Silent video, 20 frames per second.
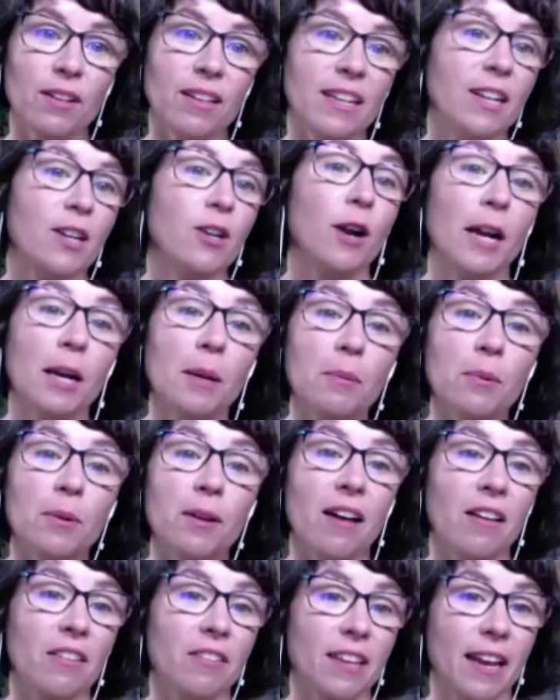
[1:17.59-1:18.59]
incredible
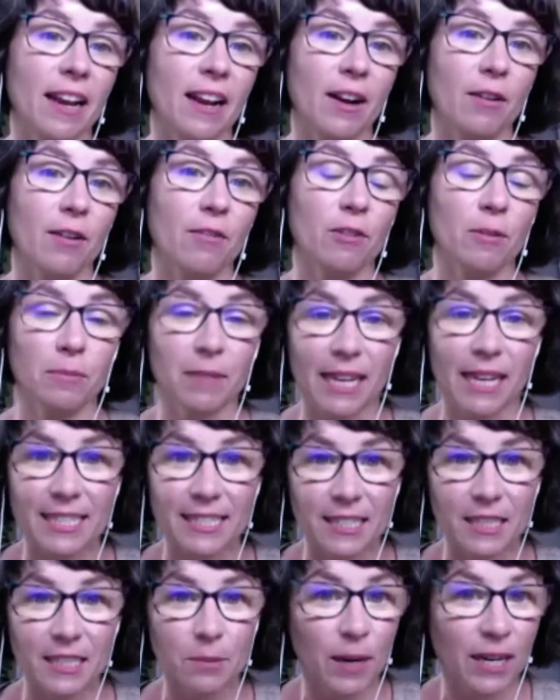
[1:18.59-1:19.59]
health care from
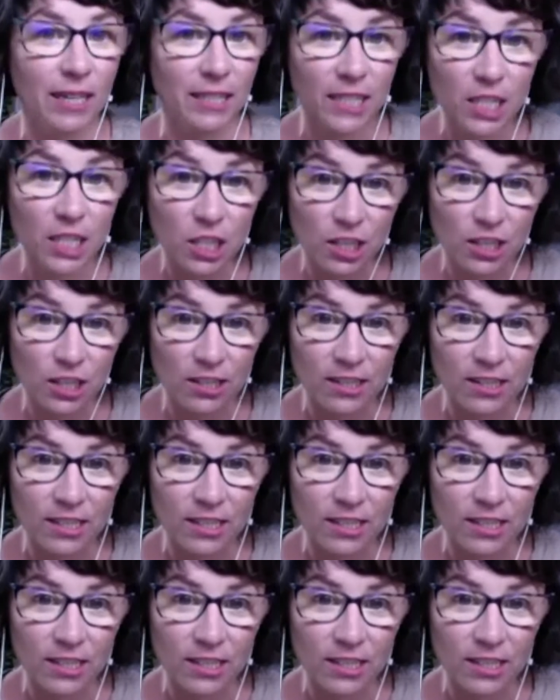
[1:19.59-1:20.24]
licensed practitioners.